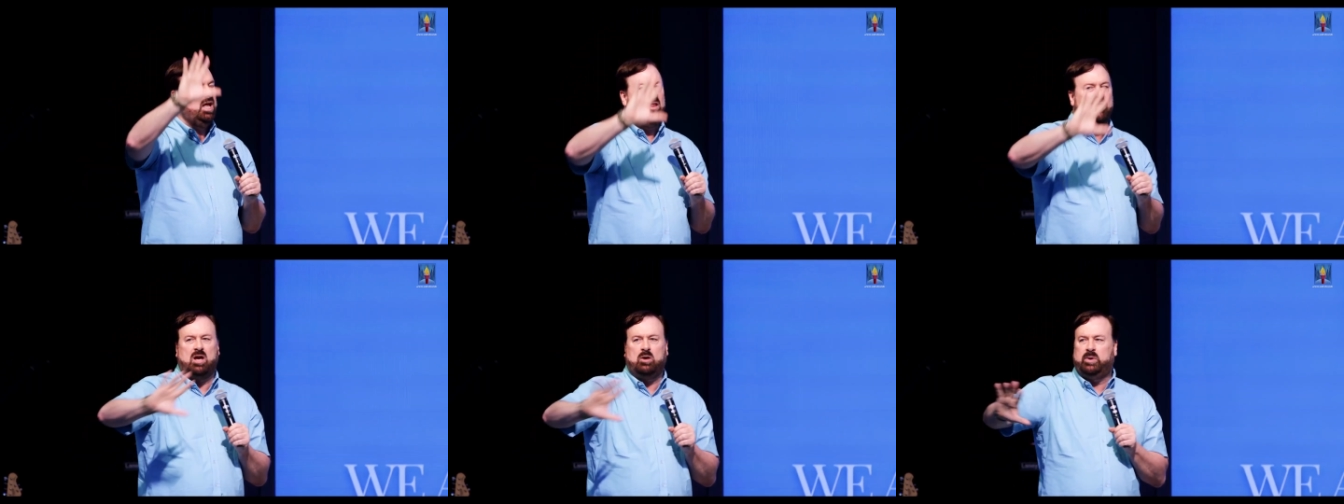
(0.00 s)

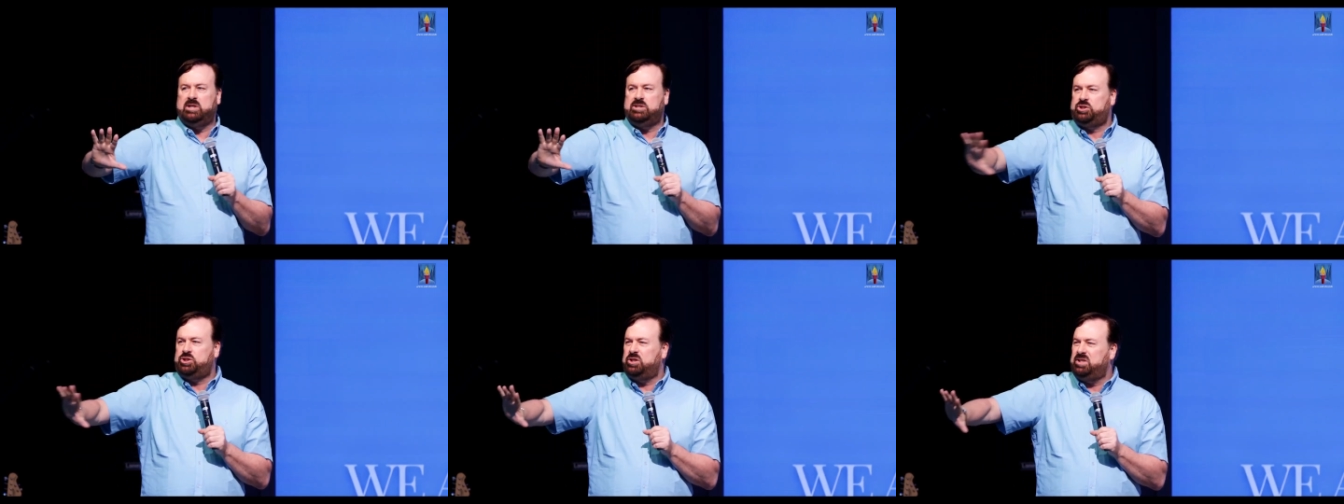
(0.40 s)
that we
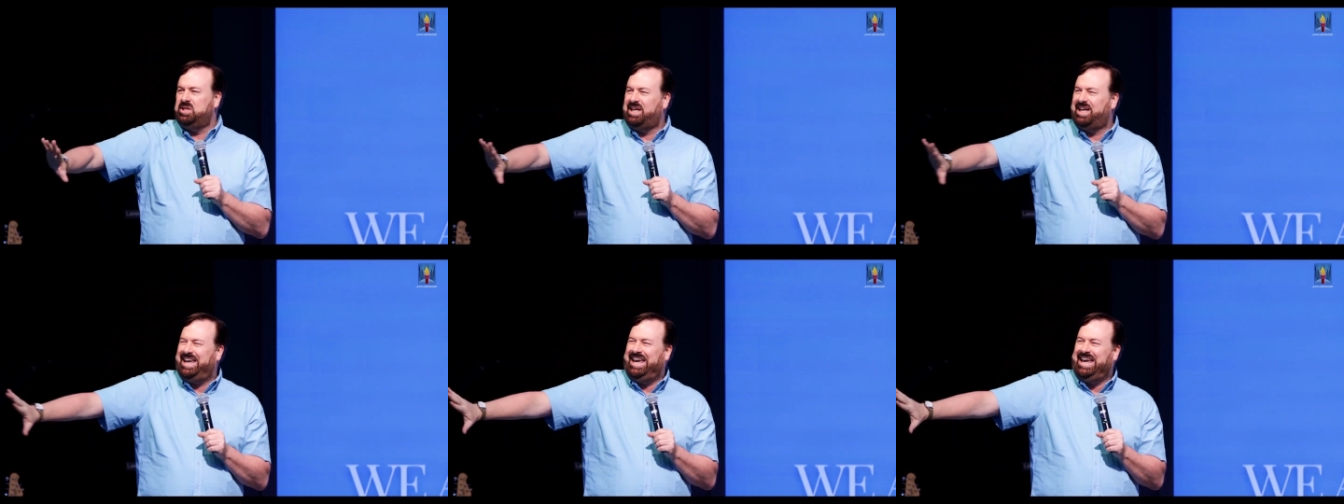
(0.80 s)

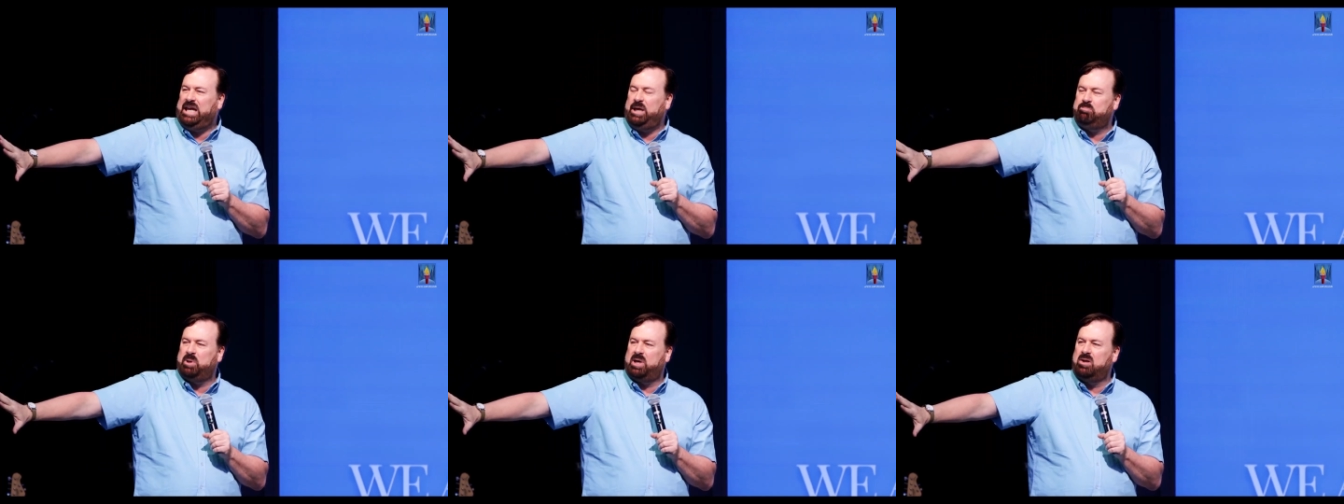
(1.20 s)
should
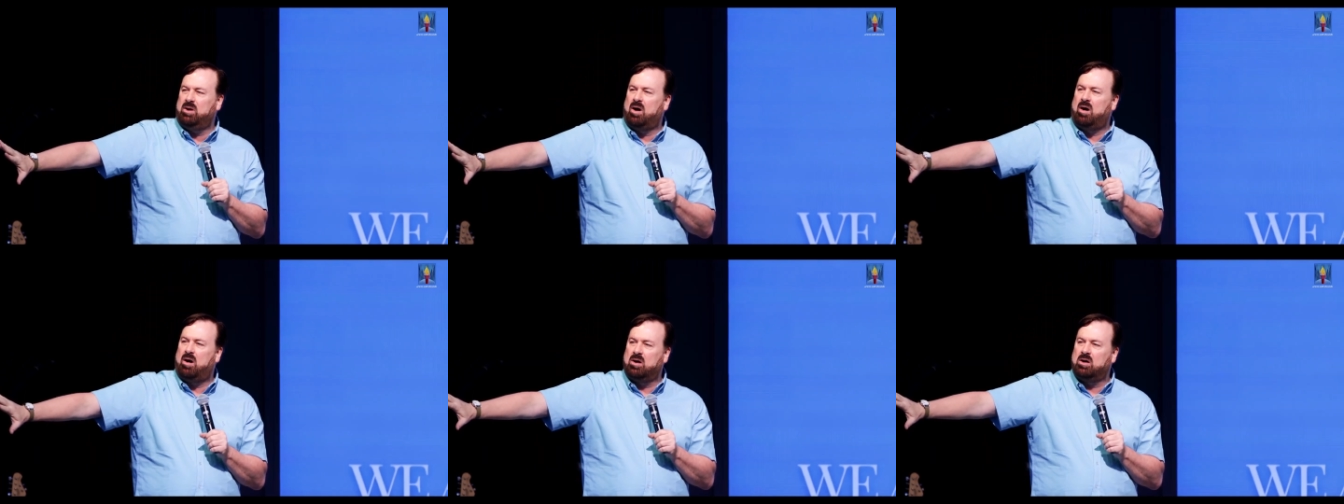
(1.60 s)
keep at
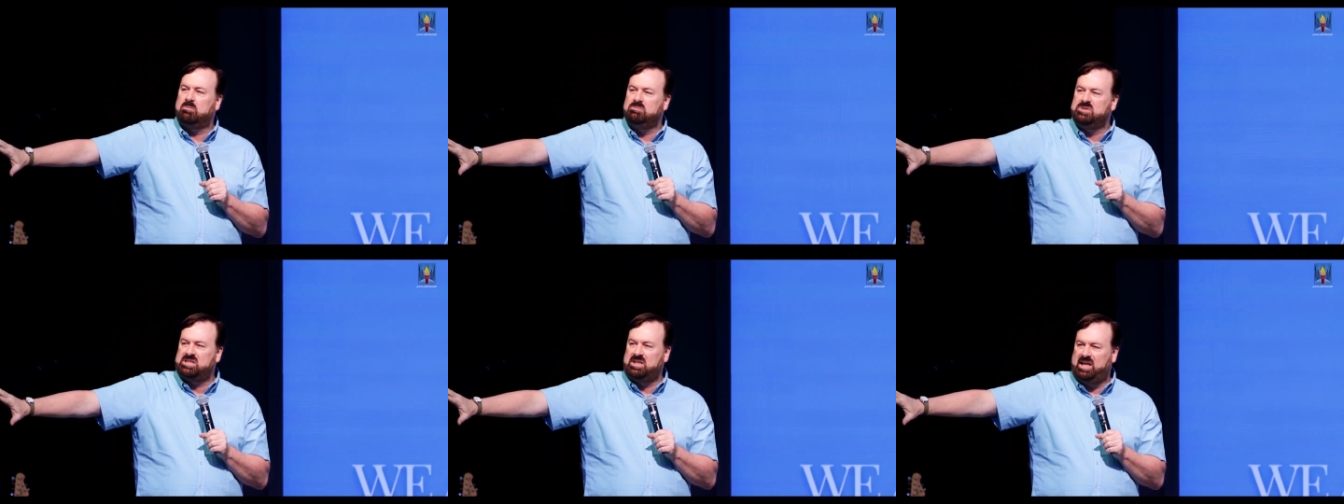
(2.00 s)

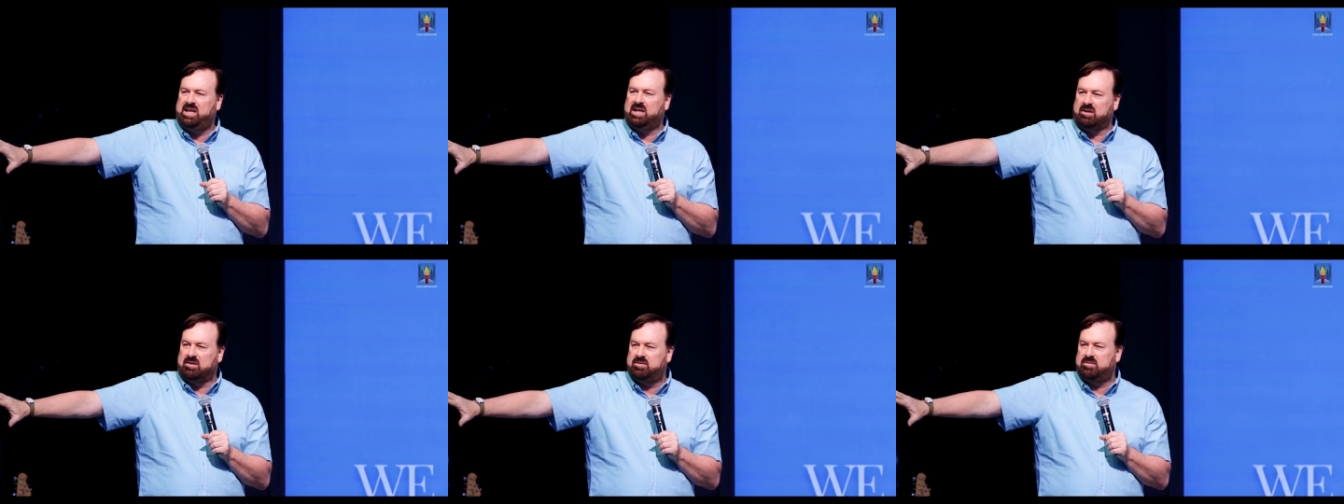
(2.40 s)
arm's
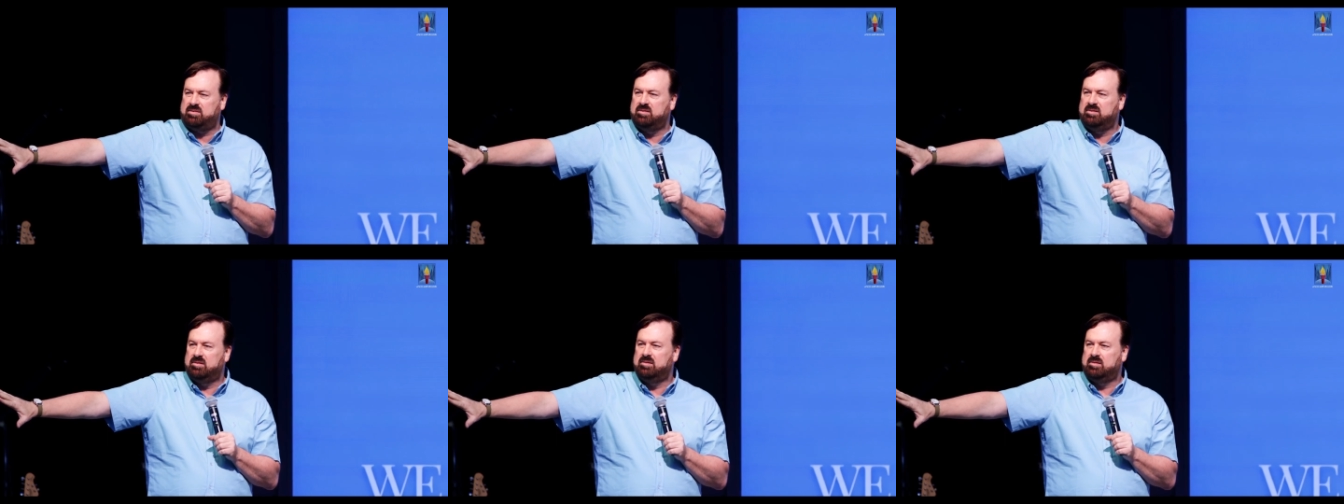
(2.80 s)
length.
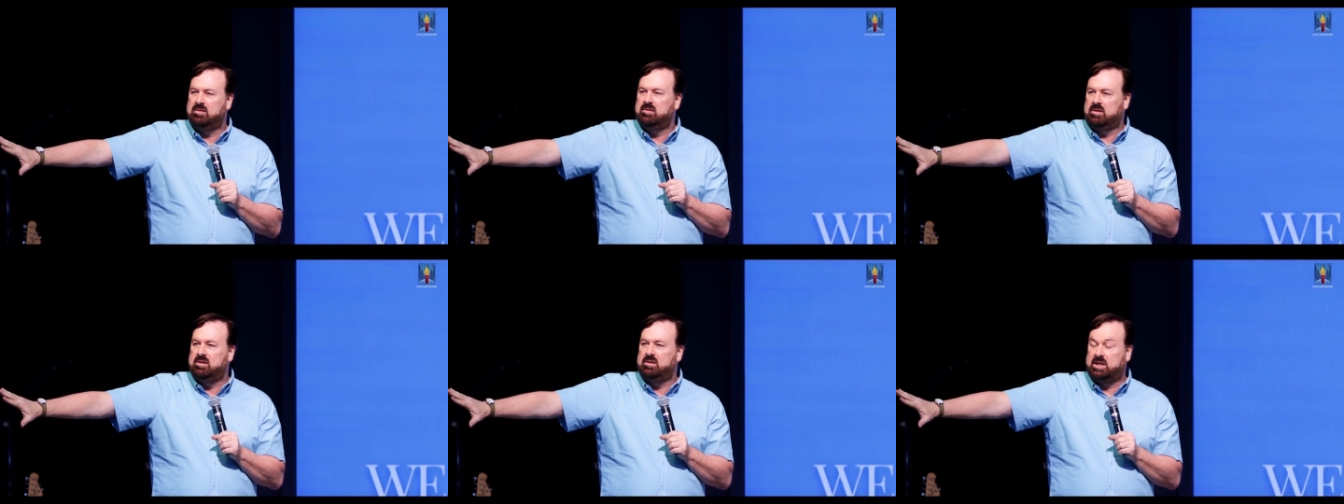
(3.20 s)

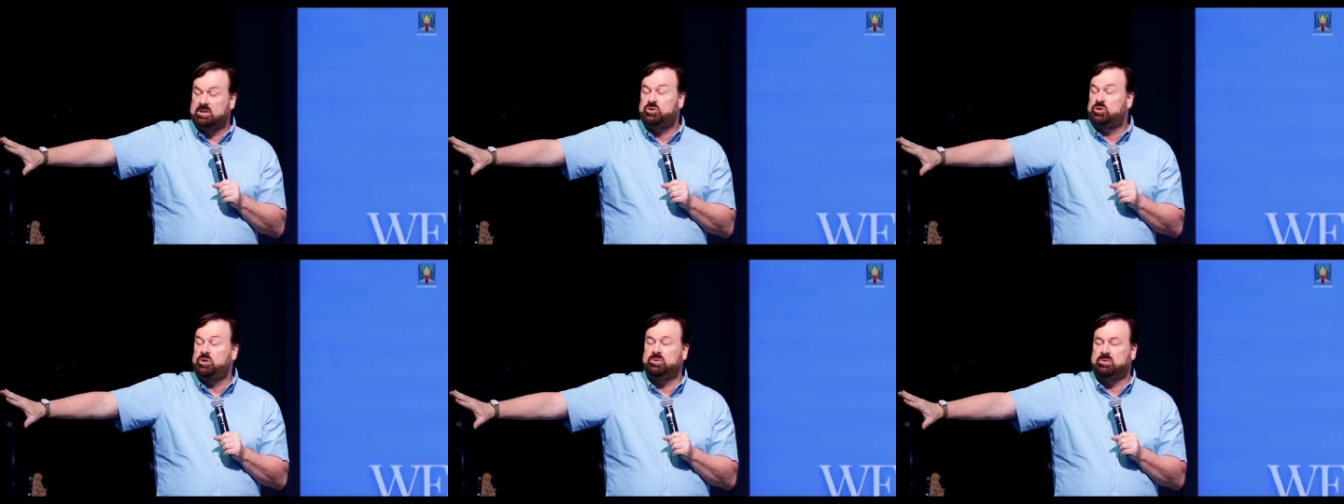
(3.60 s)
That's
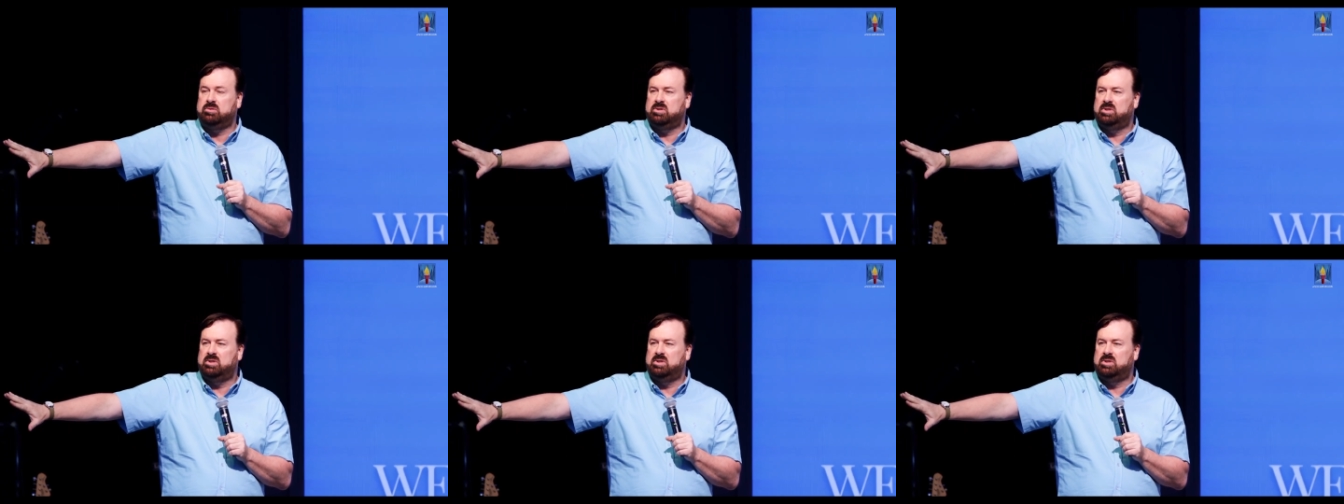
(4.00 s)
true.